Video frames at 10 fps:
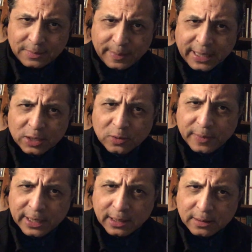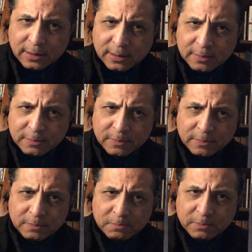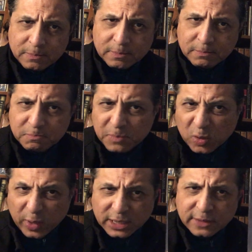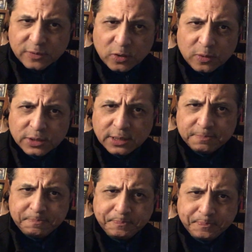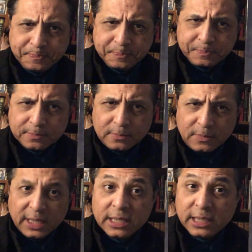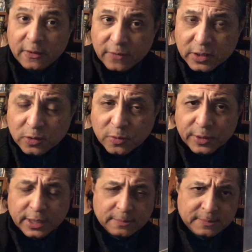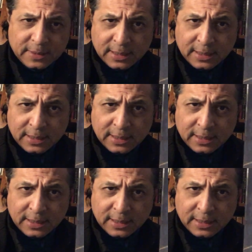begin to be aggressive toward them, indifferent toward them,